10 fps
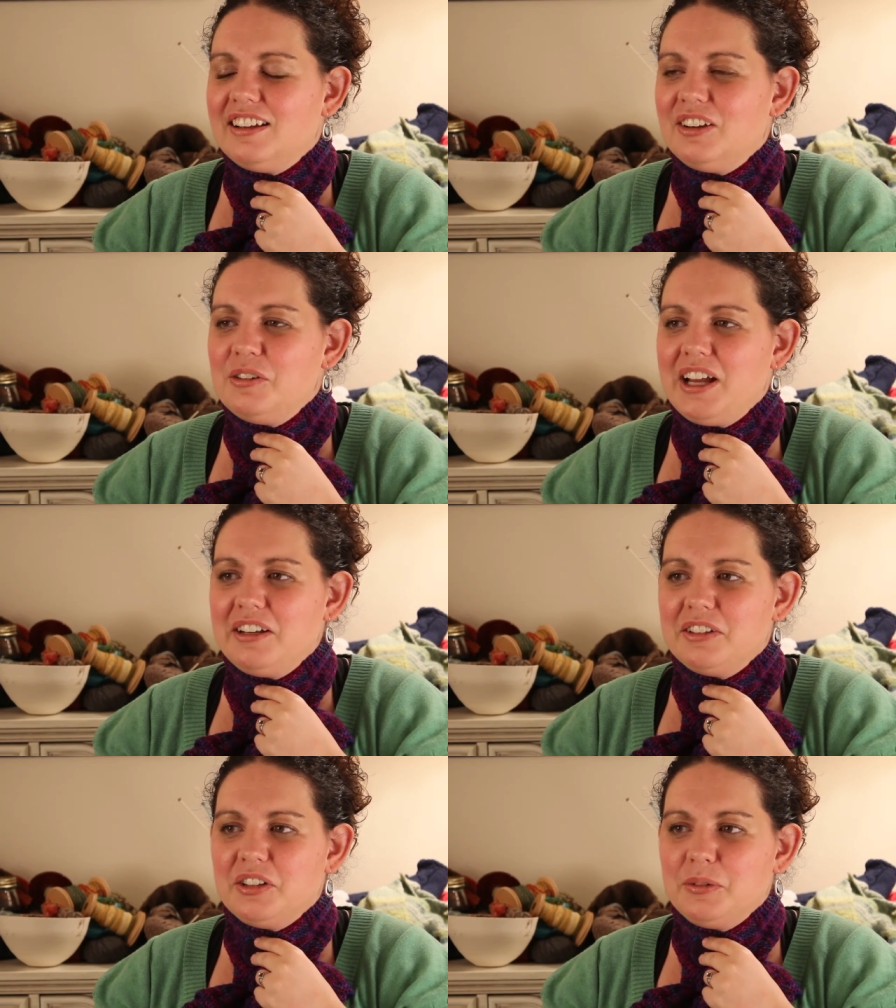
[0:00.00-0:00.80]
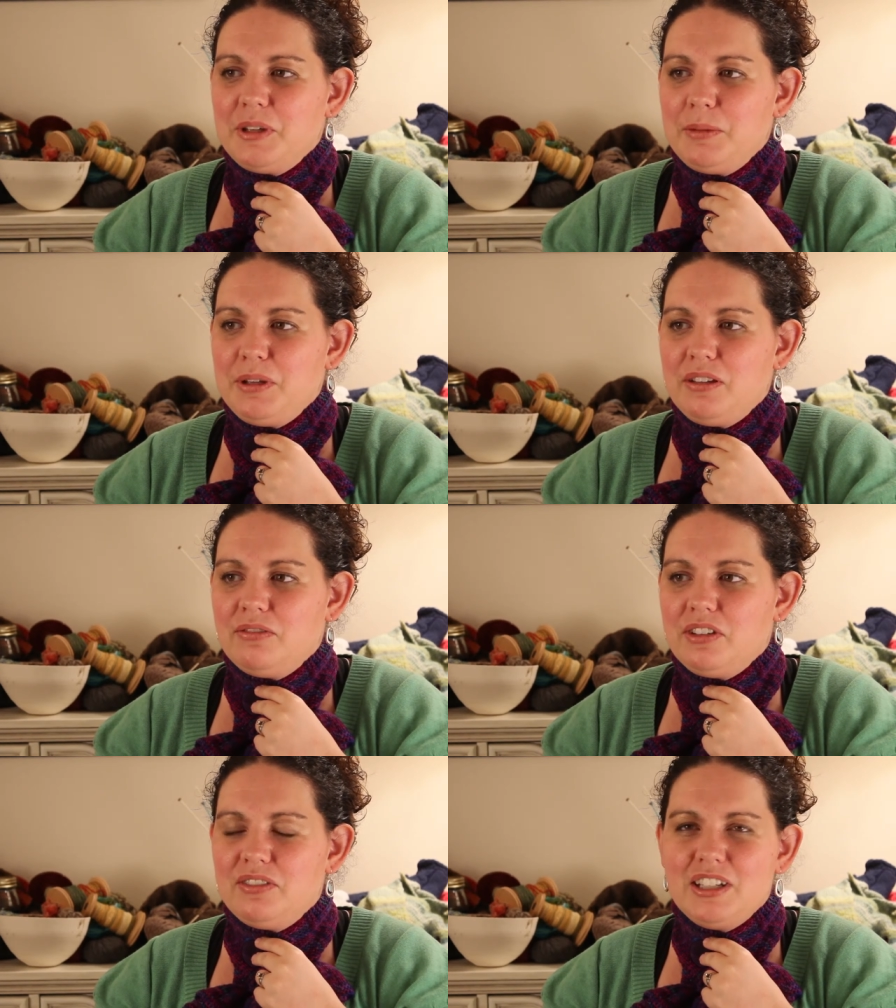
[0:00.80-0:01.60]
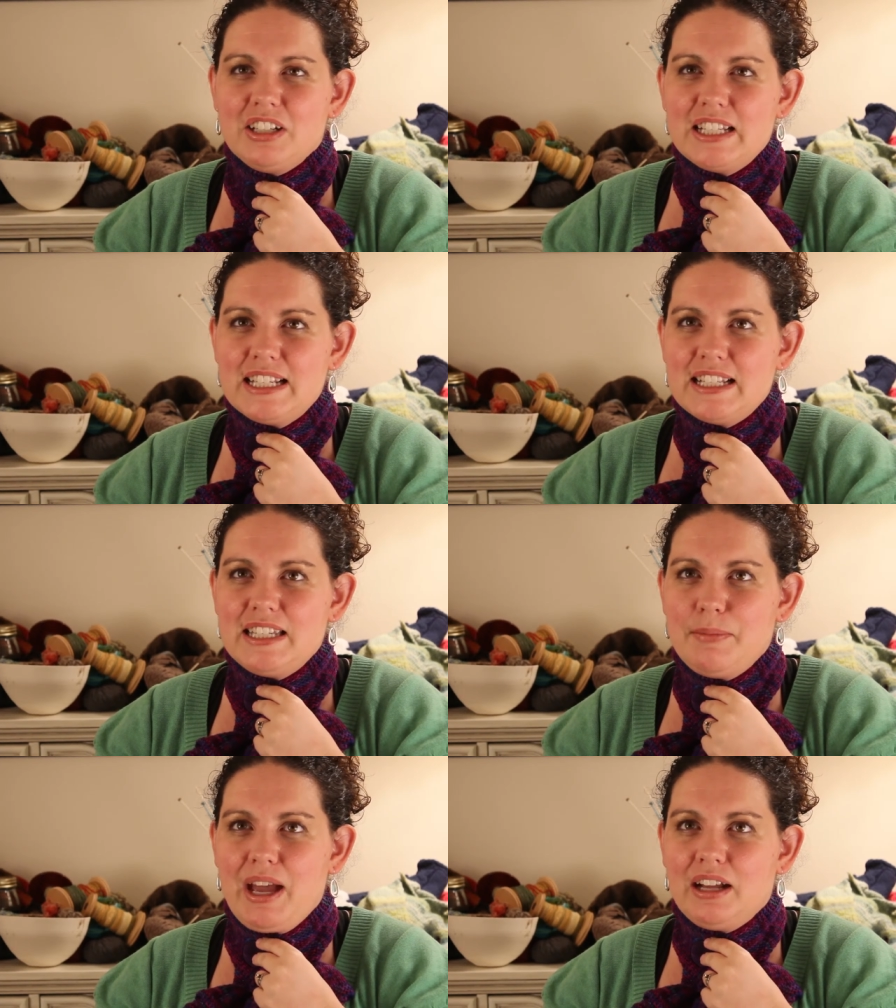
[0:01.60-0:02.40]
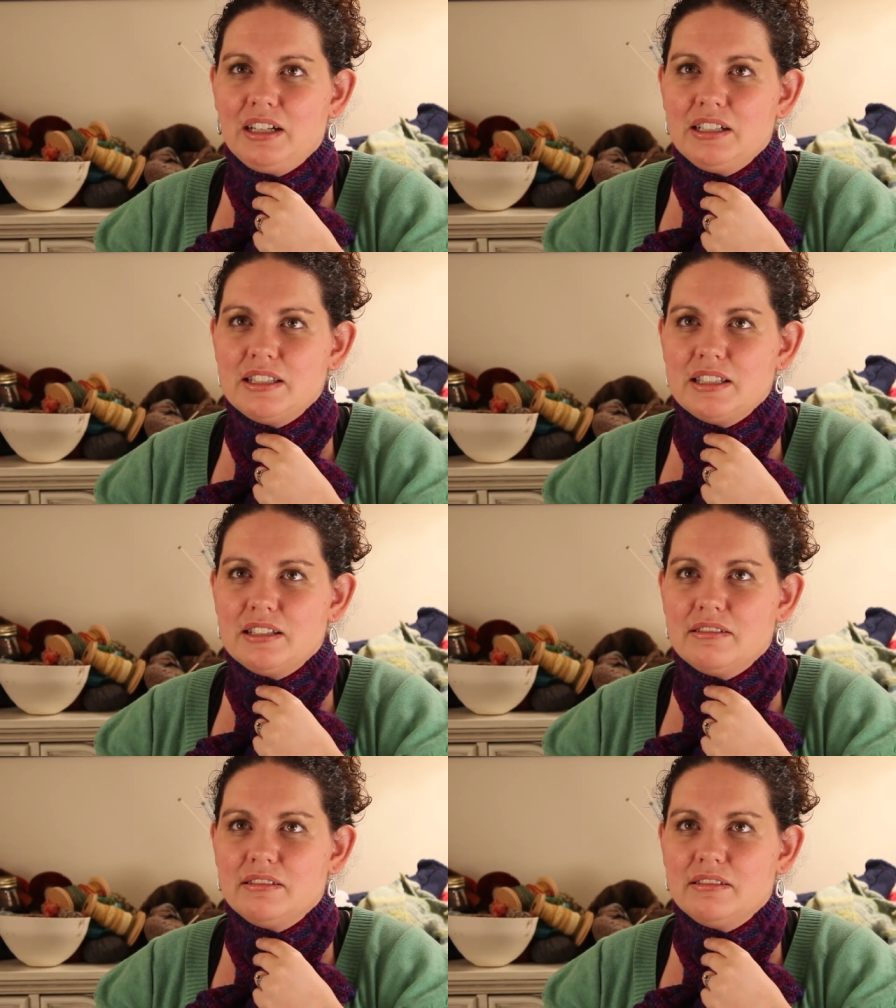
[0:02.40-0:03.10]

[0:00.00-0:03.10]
oh, I don't know, maybe 50 or 60 patterns.